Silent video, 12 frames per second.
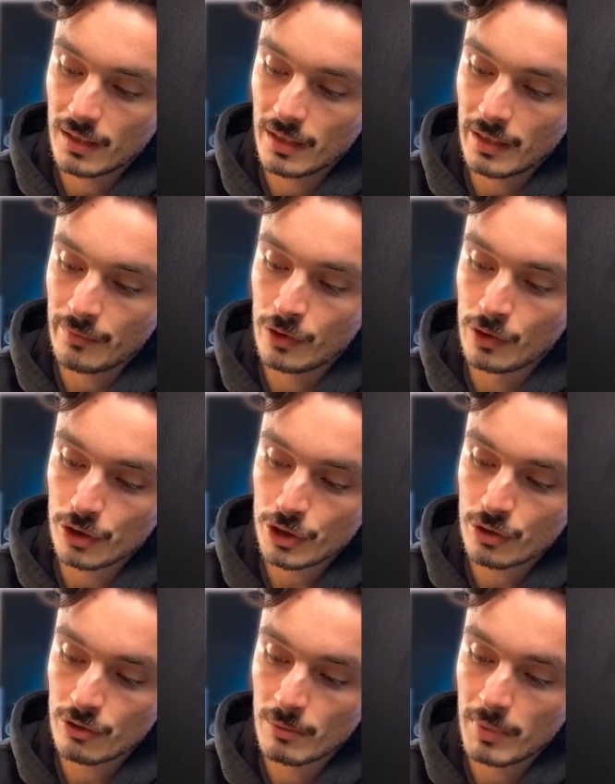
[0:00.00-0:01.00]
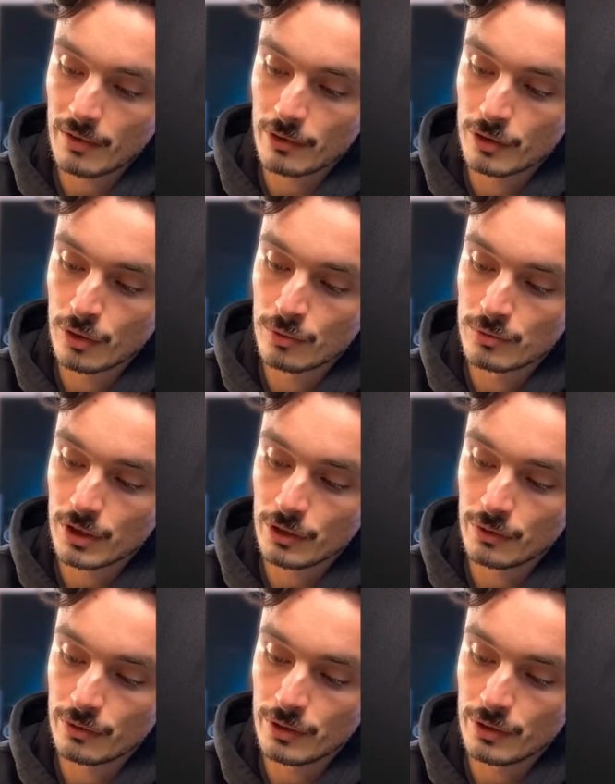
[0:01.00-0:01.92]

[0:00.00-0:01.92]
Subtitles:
if you're not sure about the tools that you're